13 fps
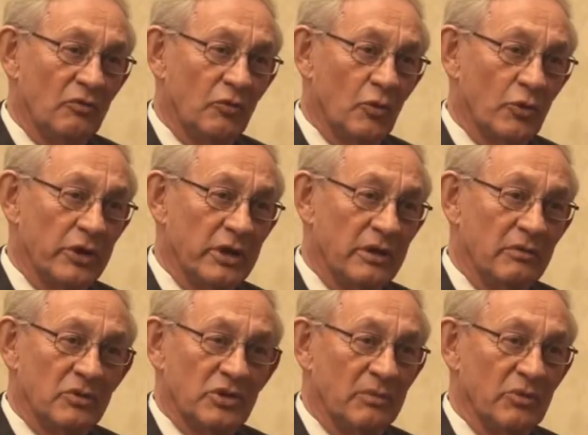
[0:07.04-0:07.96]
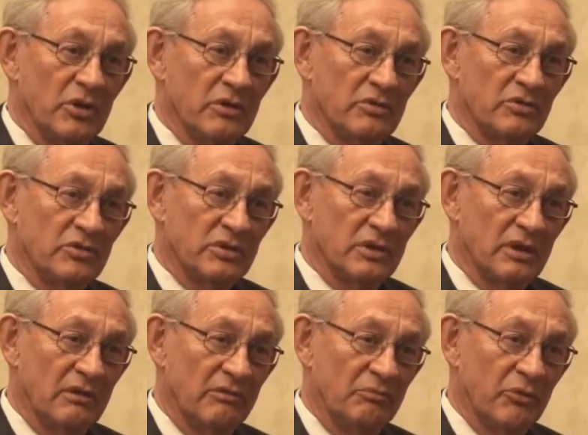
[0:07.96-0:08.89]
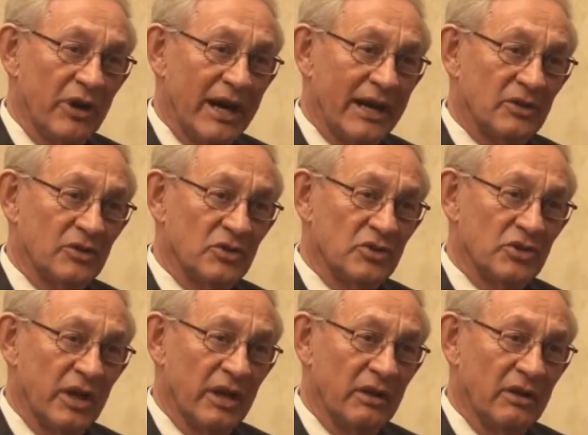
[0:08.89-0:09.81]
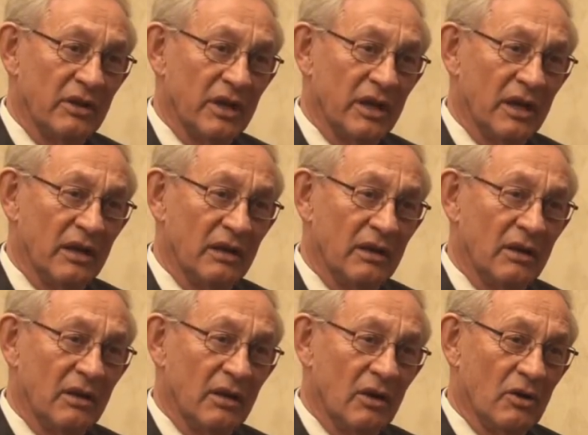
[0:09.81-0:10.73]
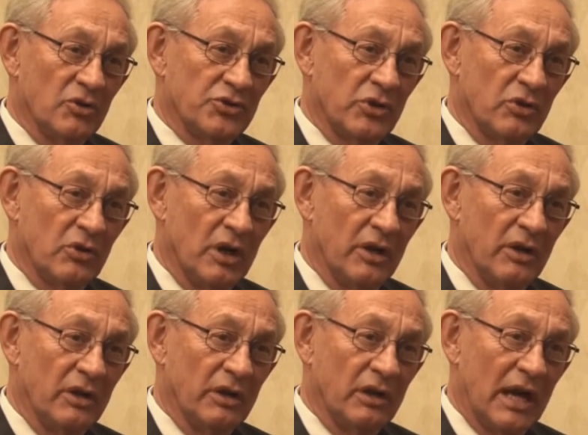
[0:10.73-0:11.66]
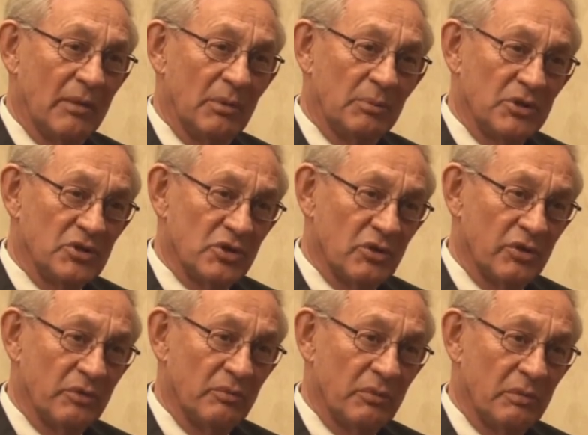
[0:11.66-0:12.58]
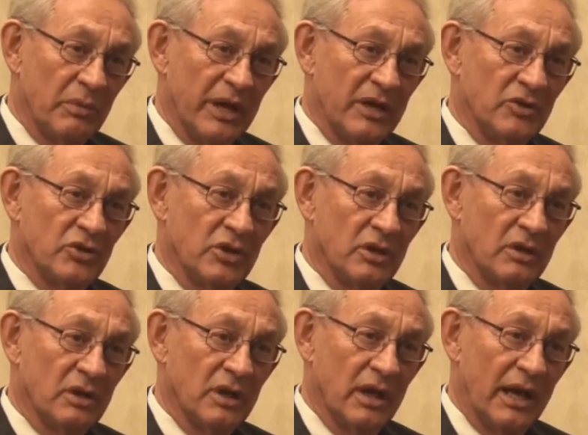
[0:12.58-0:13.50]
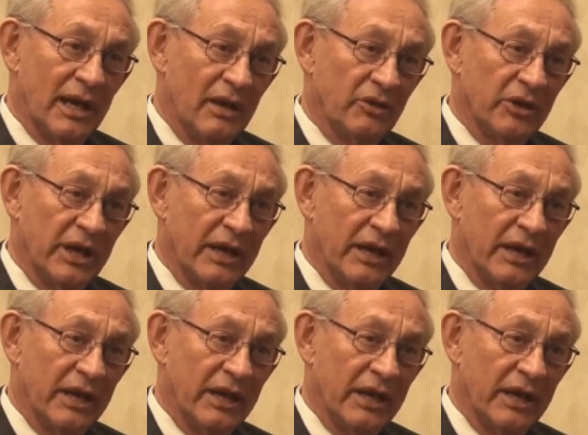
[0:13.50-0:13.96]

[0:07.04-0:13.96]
40 some years of practice, and also on the Common Pleas Court bench in Allen